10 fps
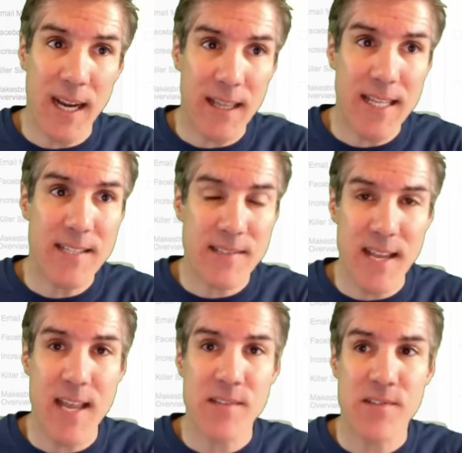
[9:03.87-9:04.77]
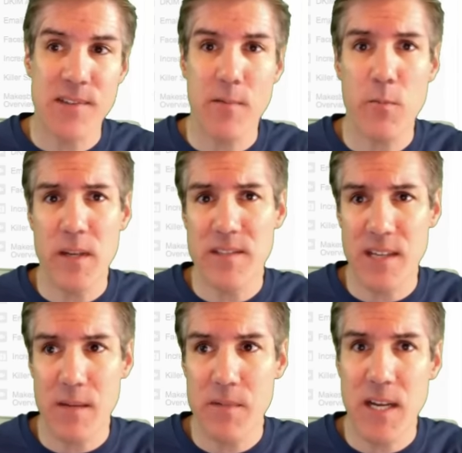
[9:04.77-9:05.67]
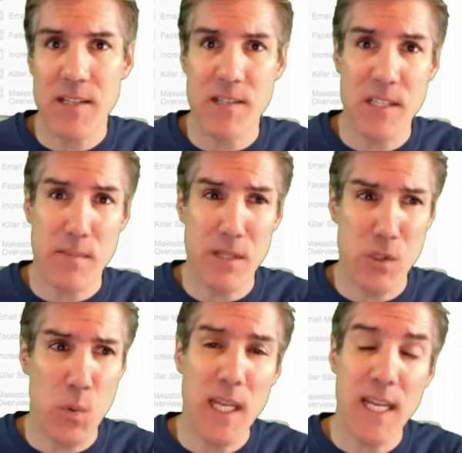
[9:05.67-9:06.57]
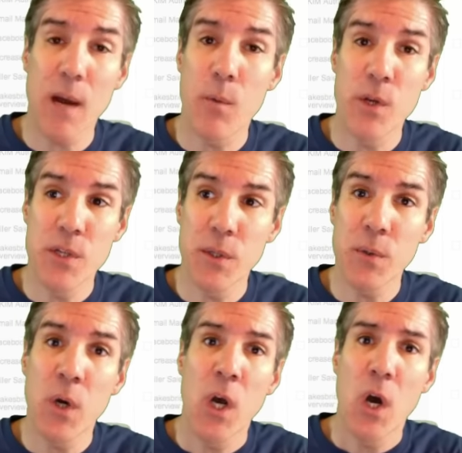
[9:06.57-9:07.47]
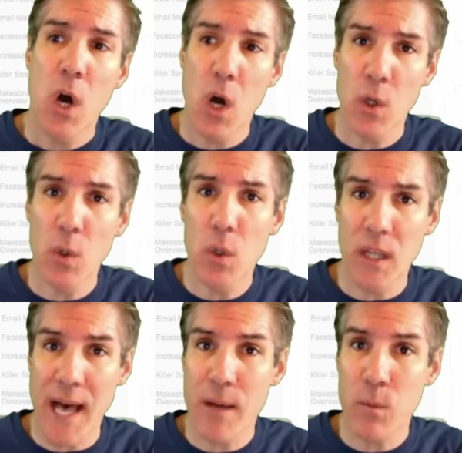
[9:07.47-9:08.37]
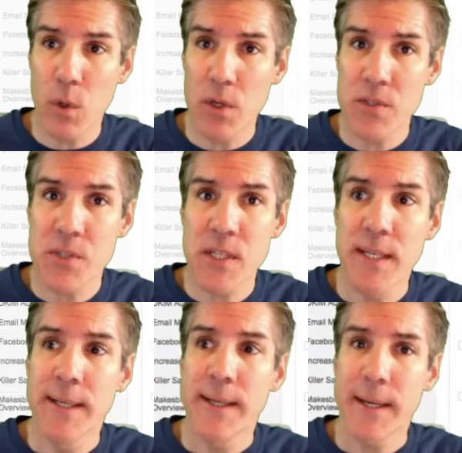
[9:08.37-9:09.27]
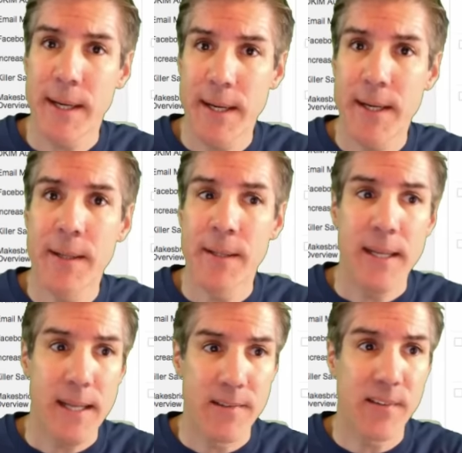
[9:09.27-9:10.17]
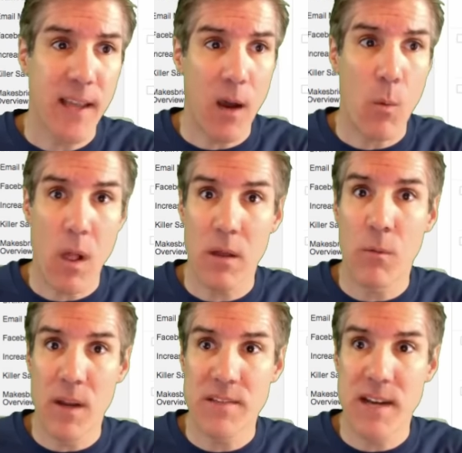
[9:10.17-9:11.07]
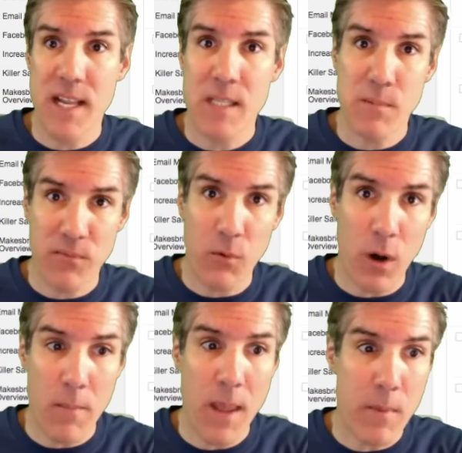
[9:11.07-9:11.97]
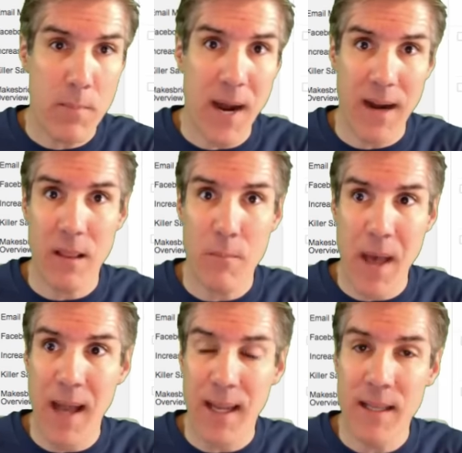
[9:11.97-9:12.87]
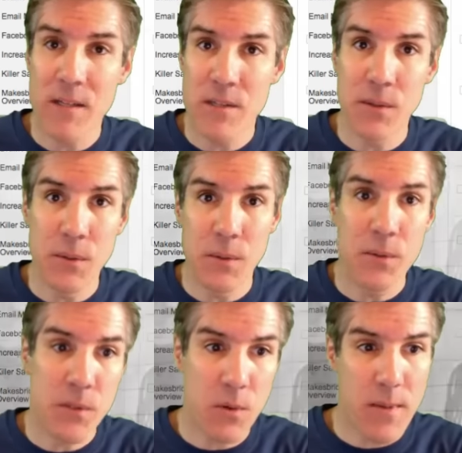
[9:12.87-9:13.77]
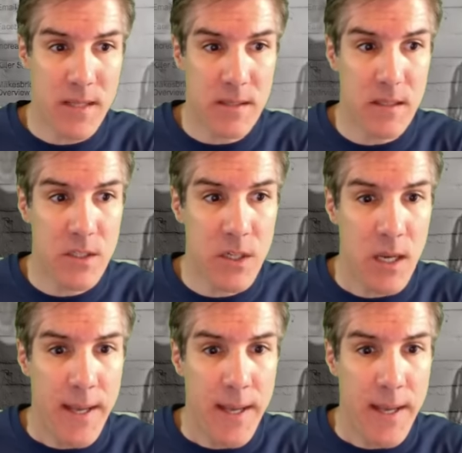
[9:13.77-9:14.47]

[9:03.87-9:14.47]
at least test some of my subjects and some of the tweaking I would do on Google AdWords and see how well it resonates before I maybe pile it back into a message.